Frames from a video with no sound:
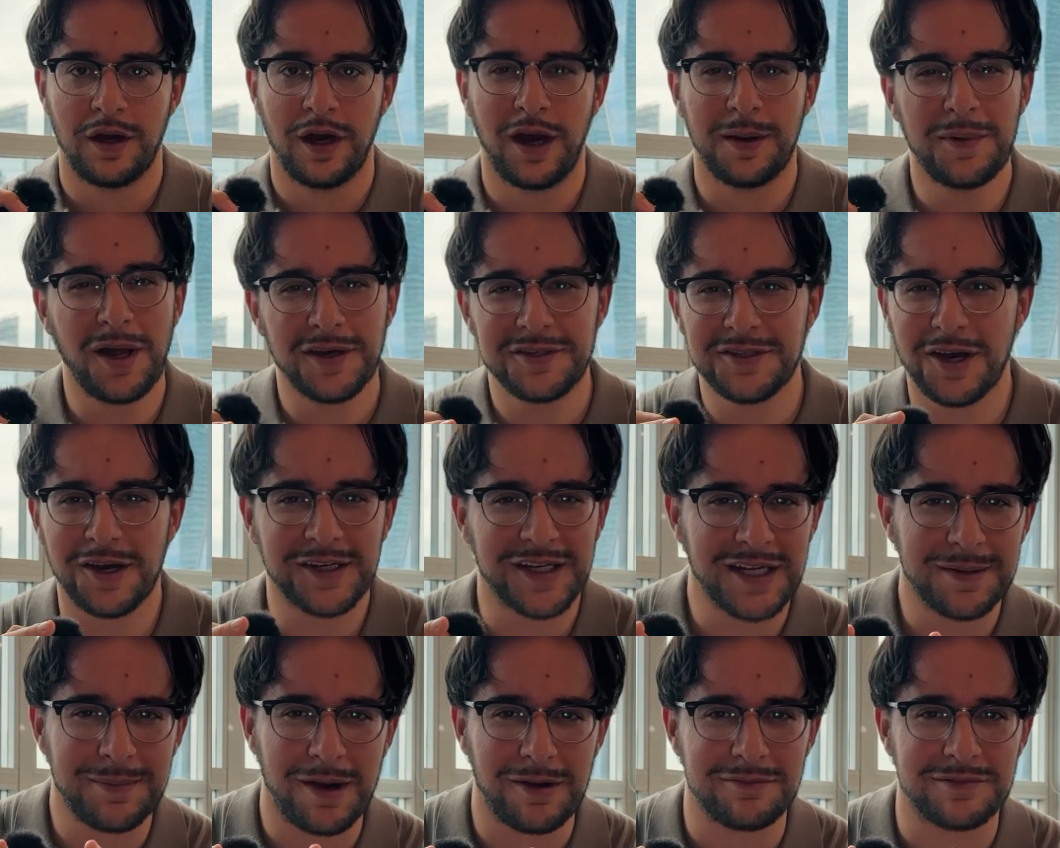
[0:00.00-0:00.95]
I'm not
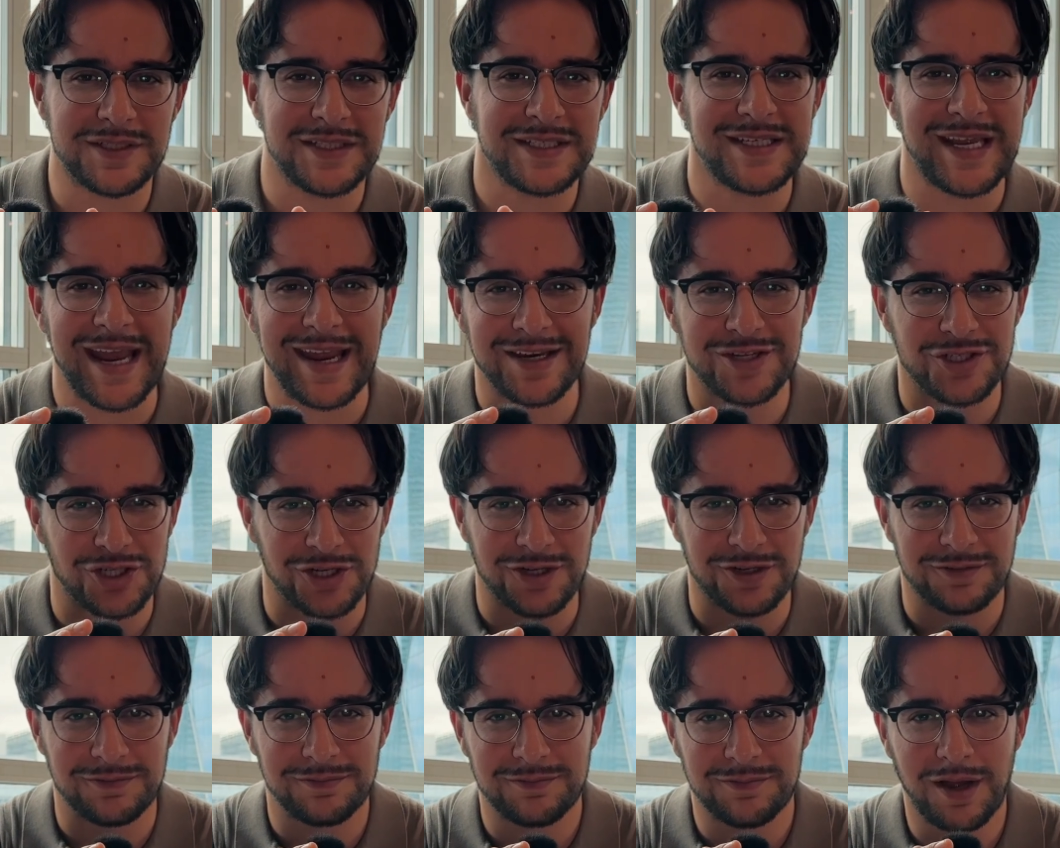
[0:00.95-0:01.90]
talking about
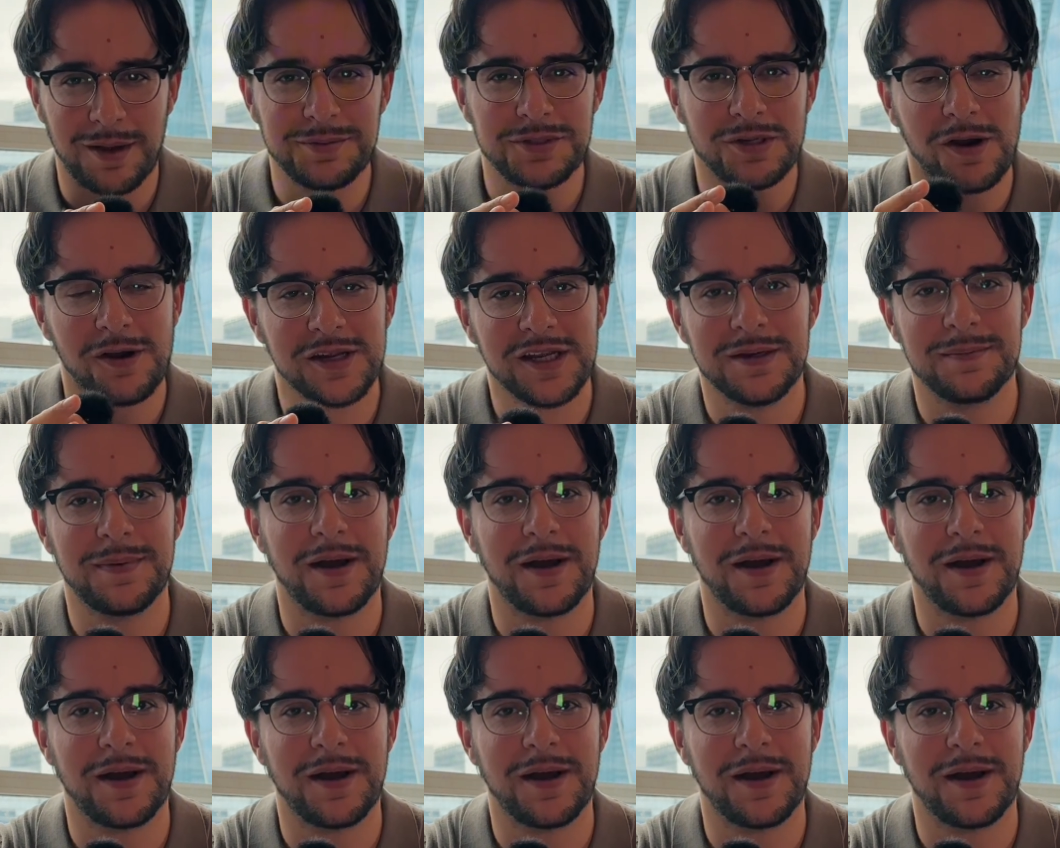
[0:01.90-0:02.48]
danger. I'm talking